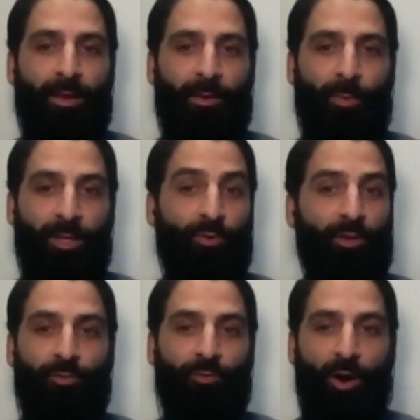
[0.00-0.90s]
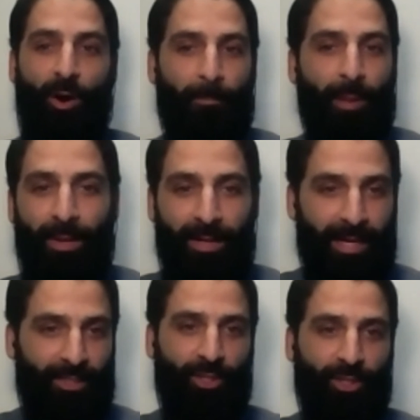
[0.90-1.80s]
we do it through our public
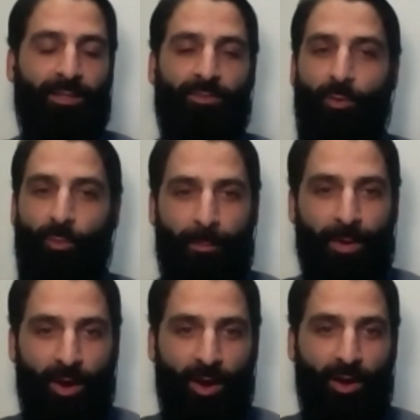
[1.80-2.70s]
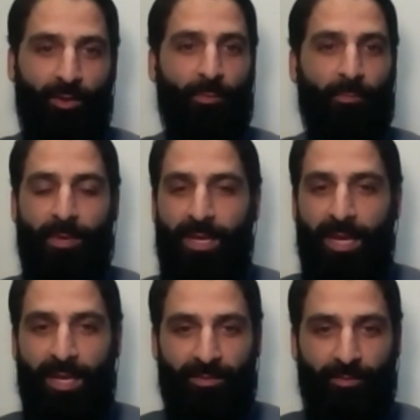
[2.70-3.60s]
lectures, our webinars, our
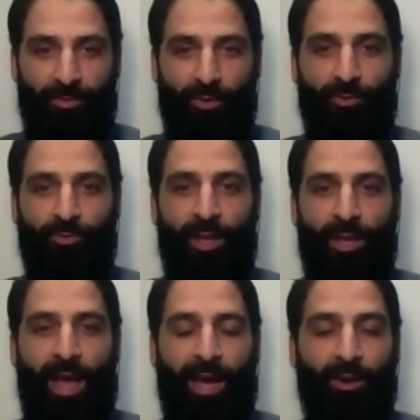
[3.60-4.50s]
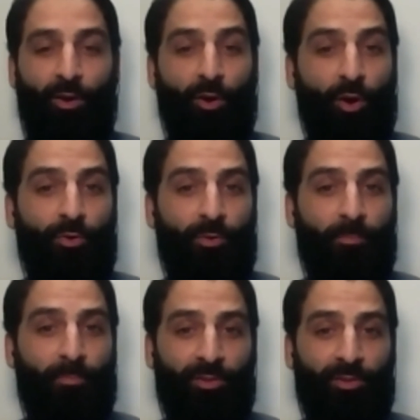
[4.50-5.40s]
media interviews, and our own
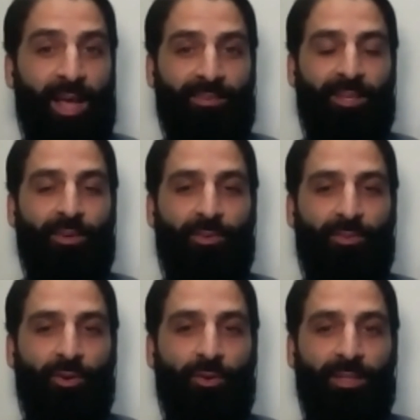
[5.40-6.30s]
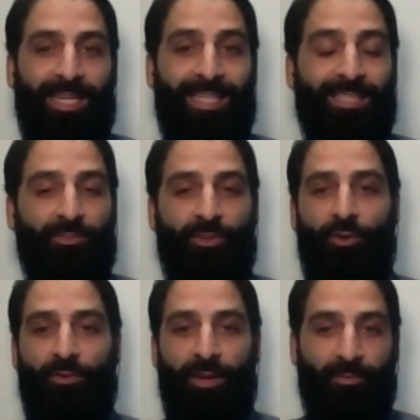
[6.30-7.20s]
podcast series called In the
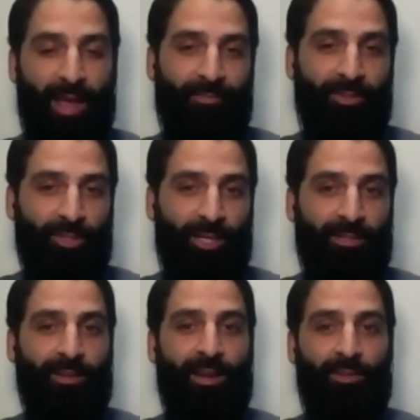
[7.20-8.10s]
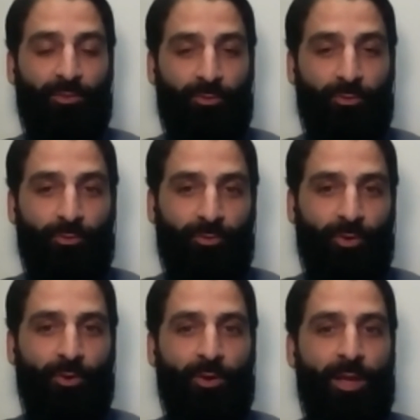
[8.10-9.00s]
Zone. If you haven't checked it out, do
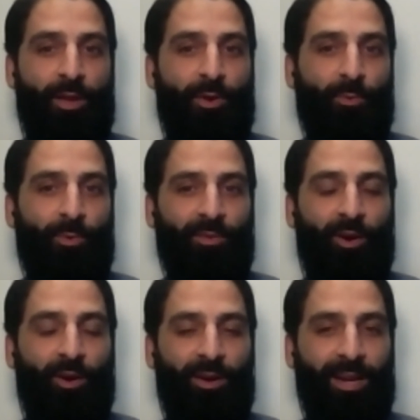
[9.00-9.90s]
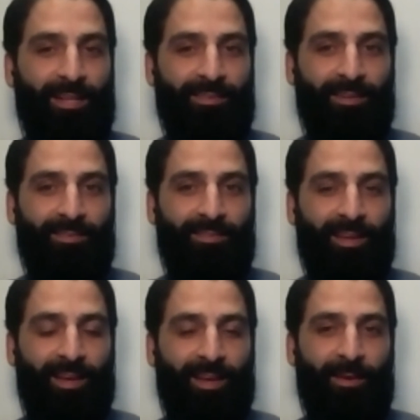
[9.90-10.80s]
so with our latest
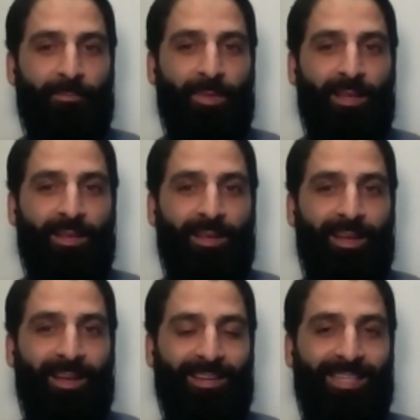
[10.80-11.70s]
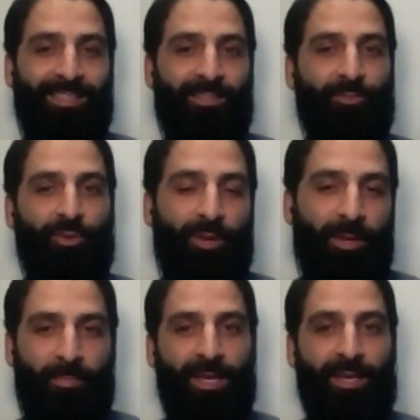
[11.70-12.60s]
interviewee
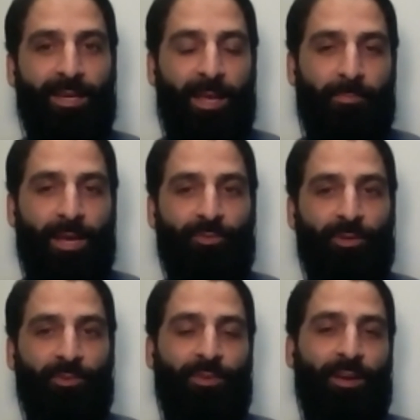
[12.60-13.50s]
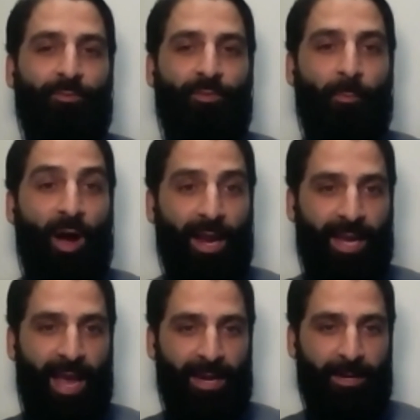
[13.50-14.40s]
being Beatrice Finn from ICAN.